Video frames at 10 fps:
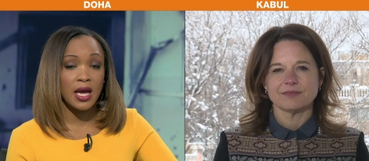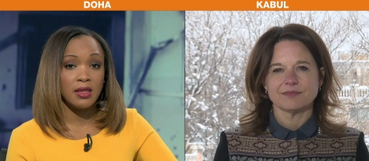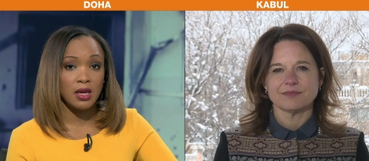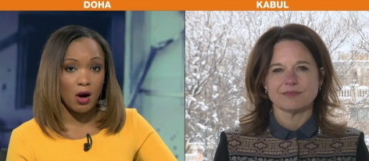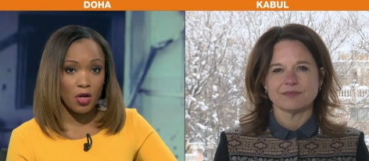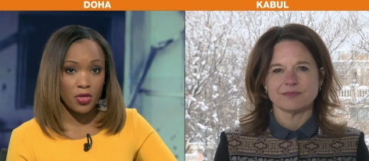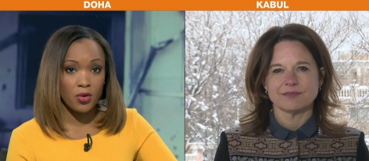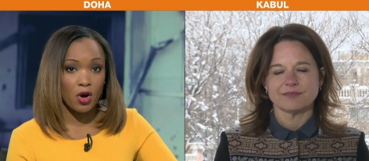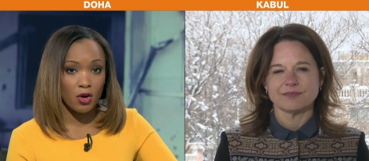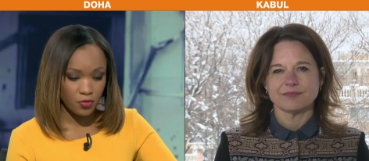Speaker 1: and the author
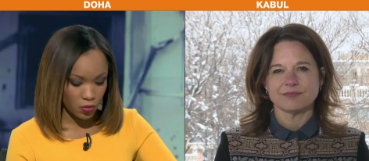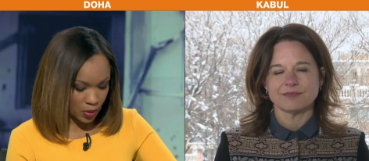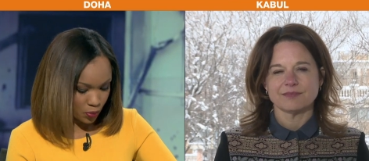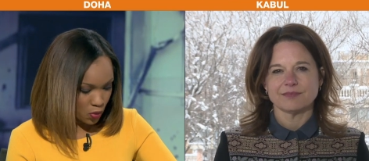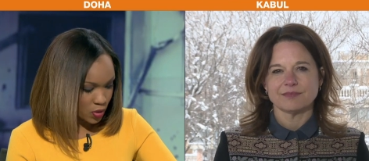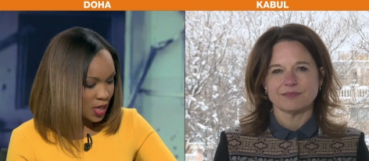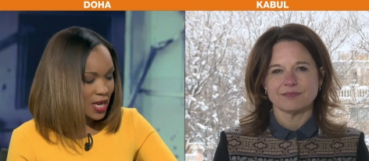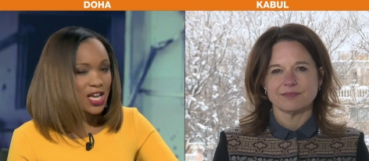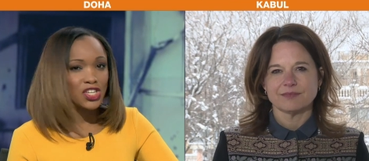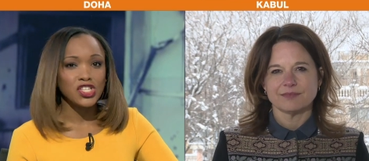of the report.
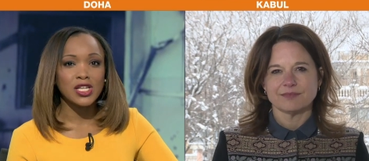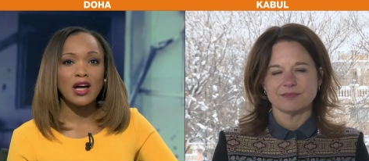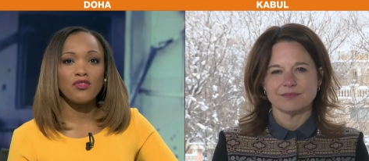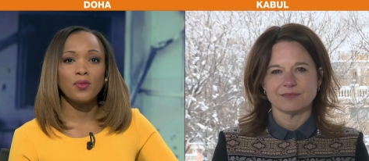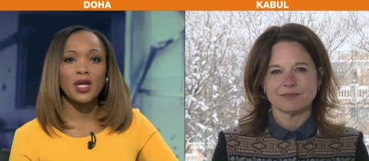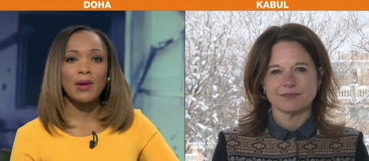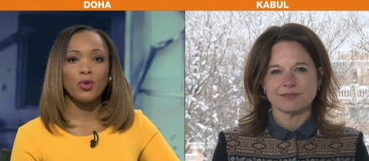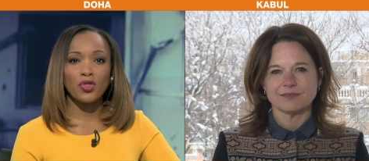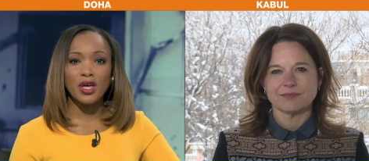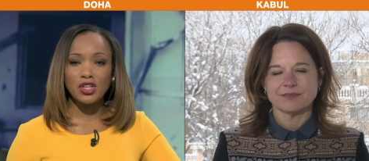She's live from Kabul.
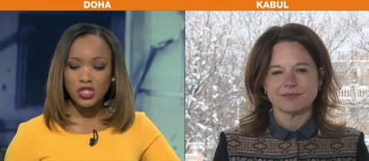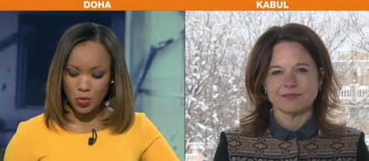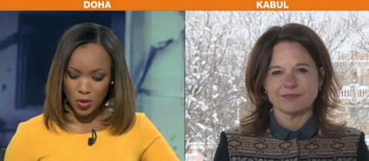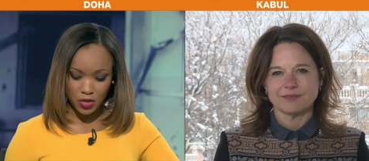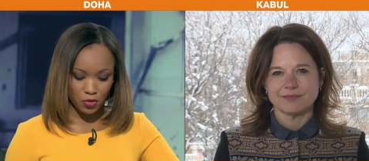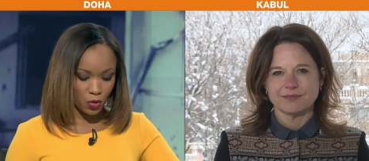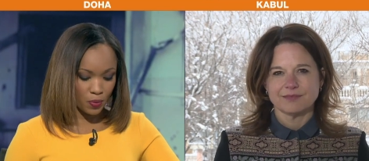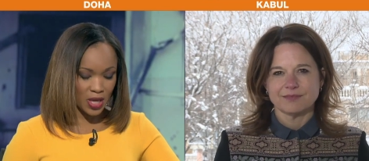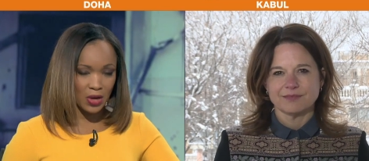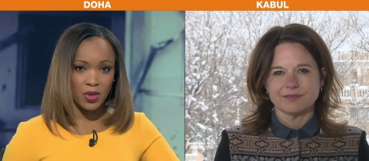Thank you so much for
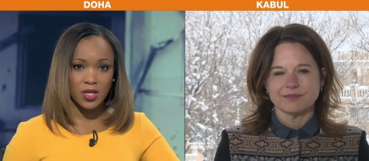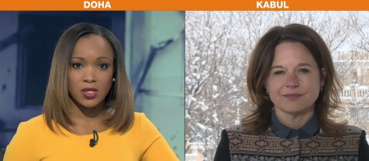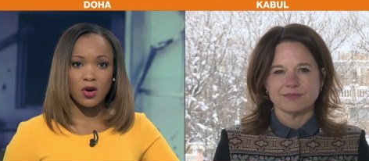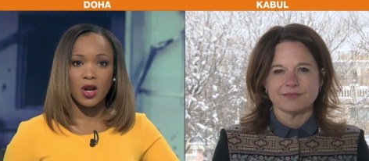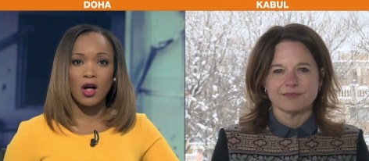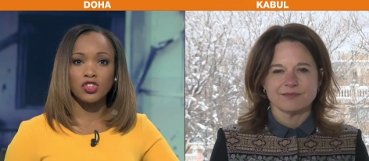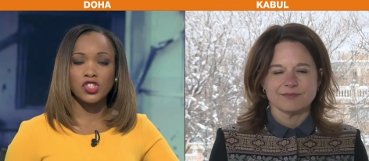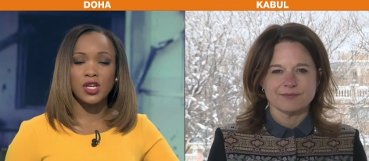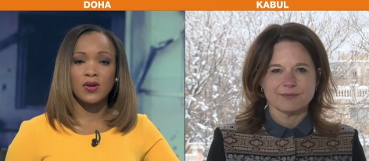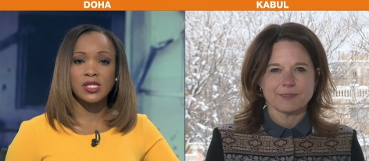being with us on Al
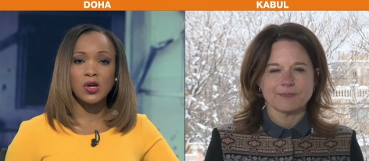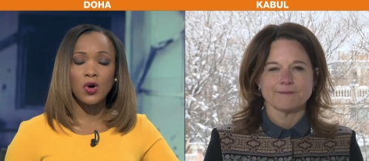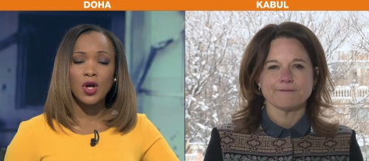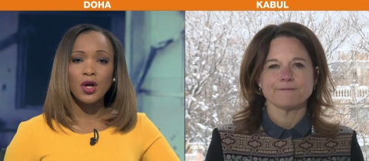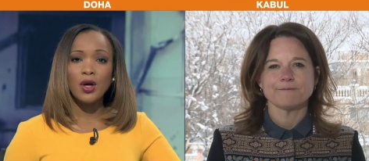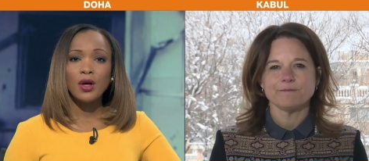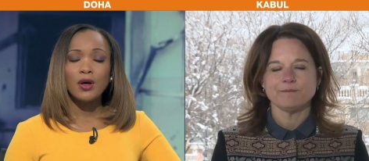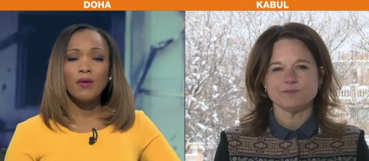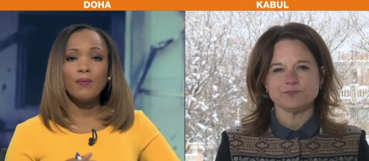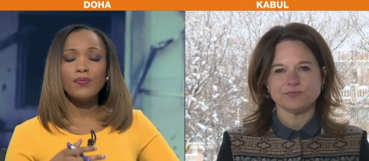Jazeera. So,
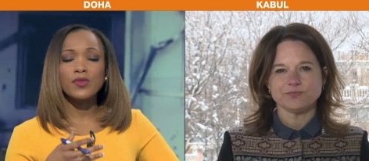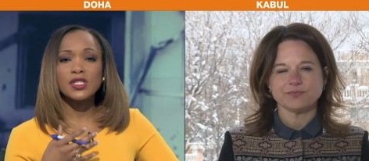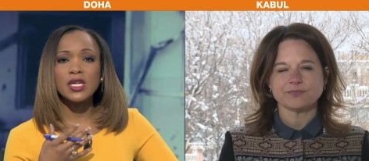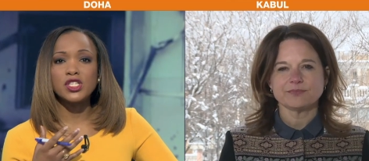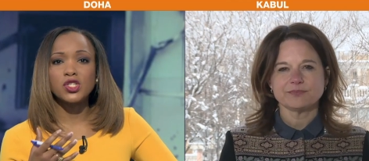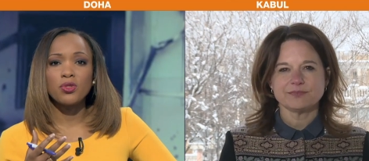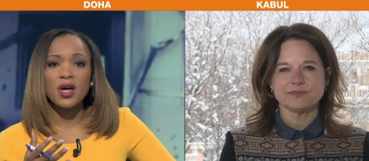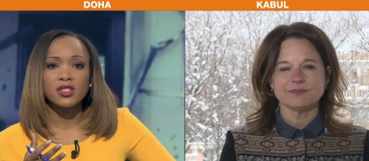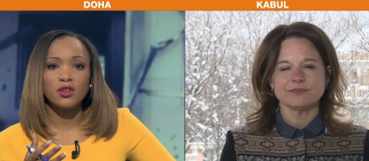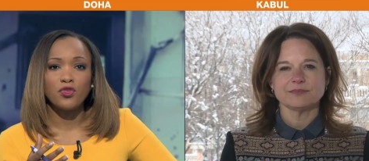since
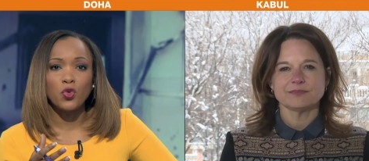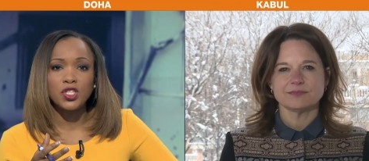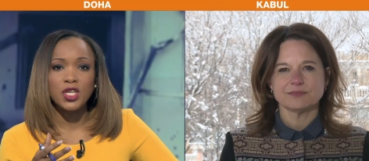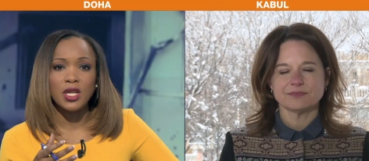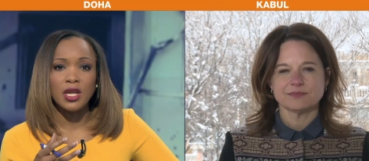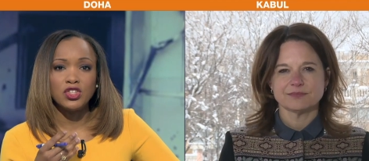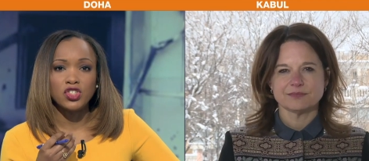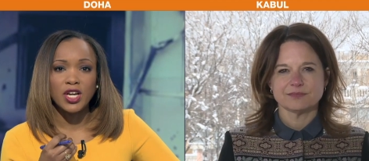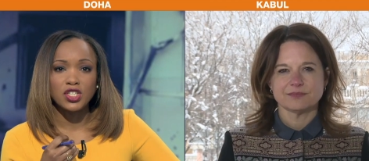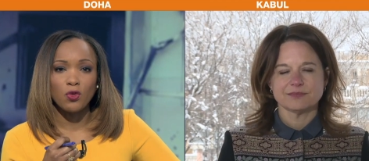2014,
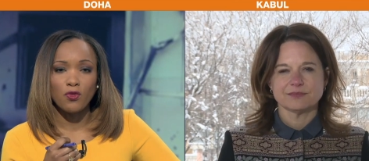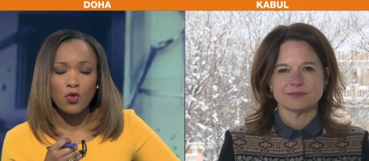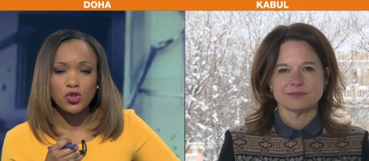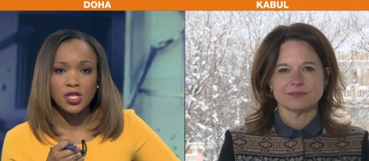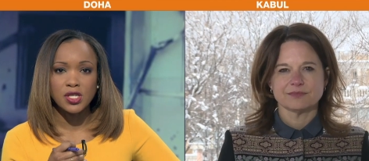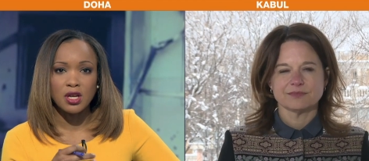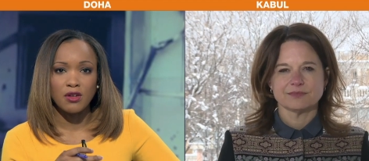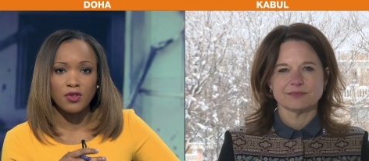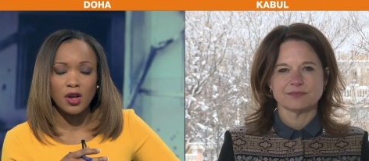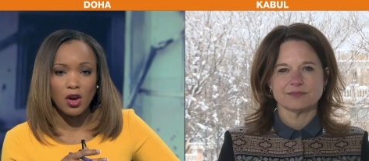international forces
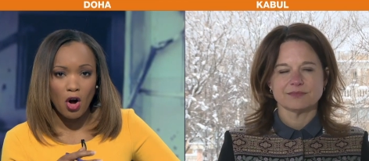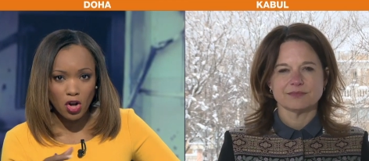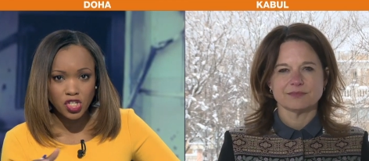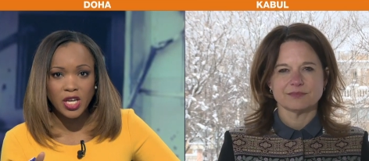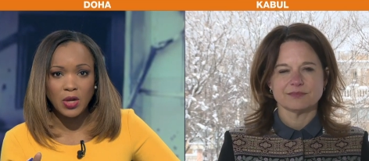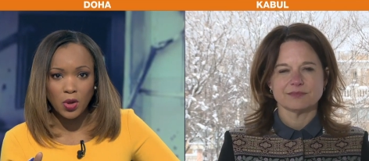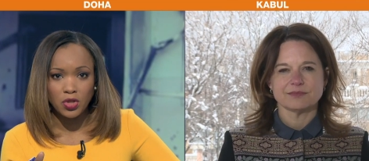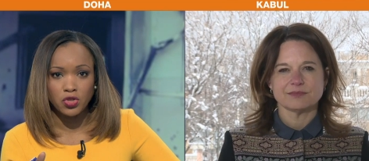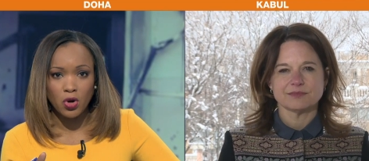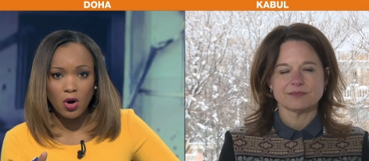have largely
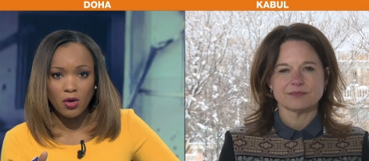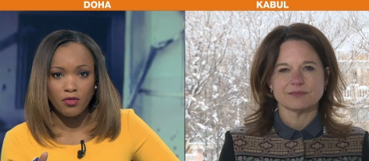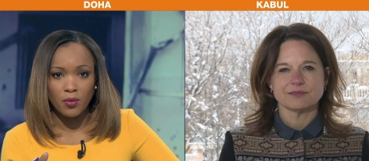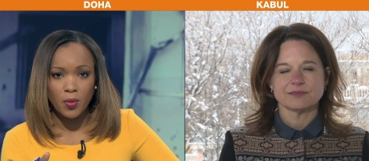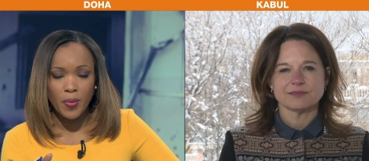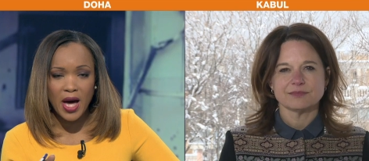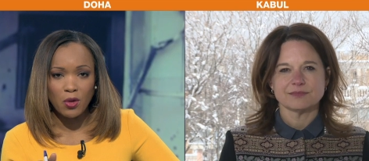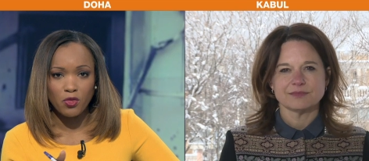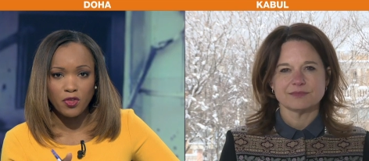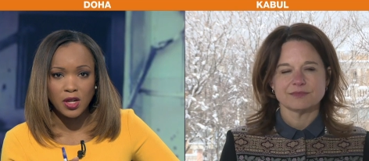withdrawn from the
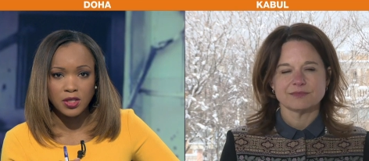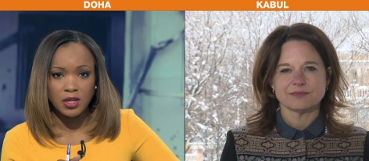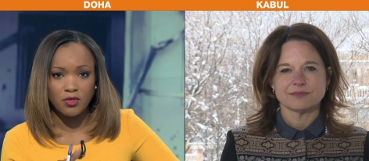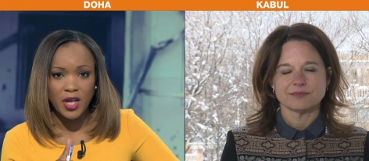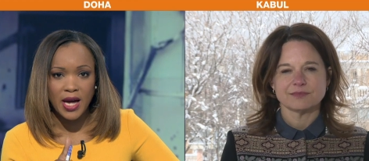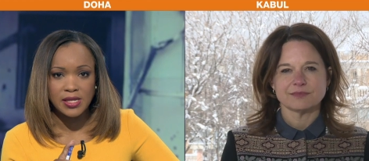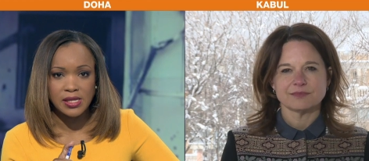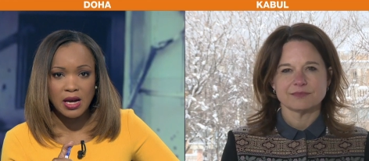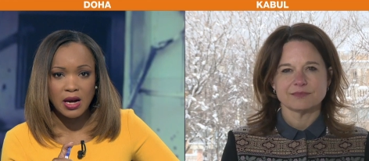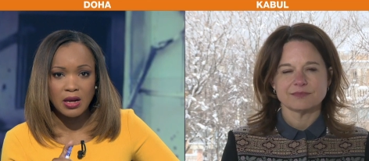battlefield in
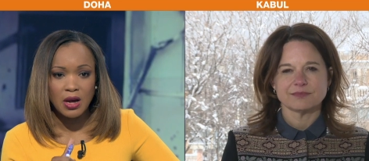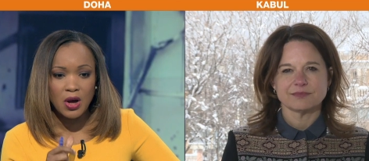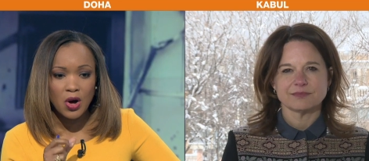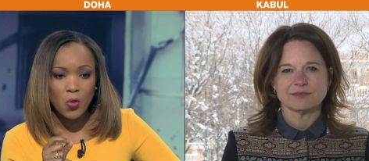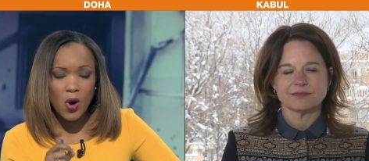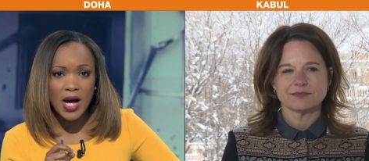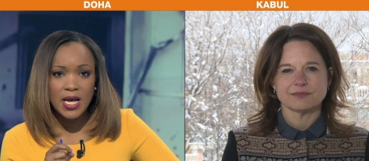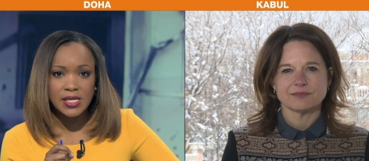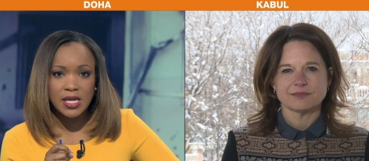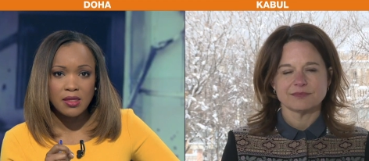Afghanistan. Why
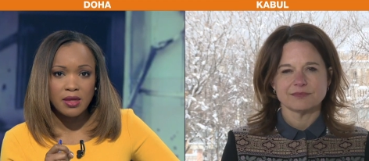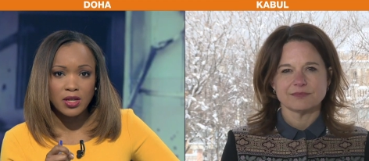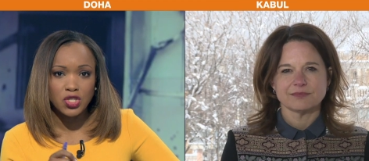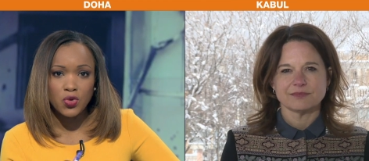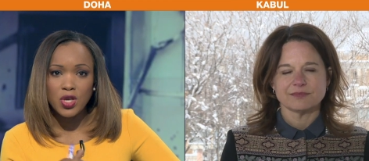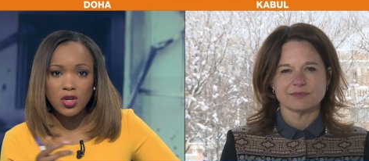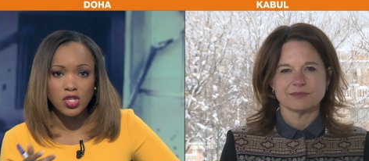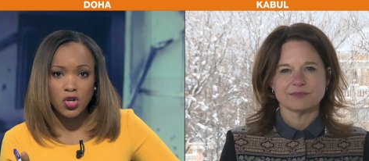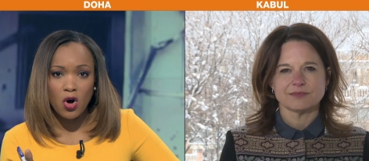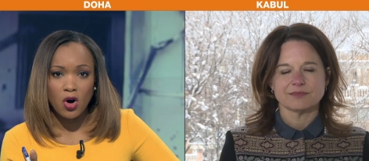is it that two
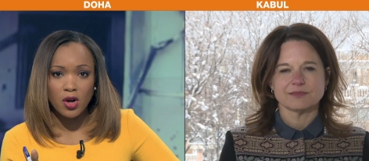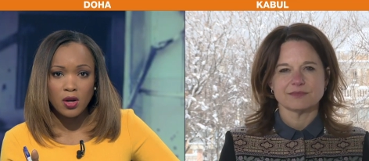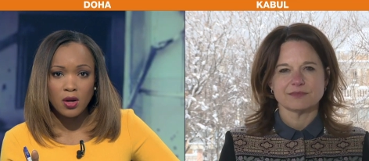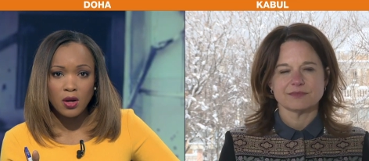years on,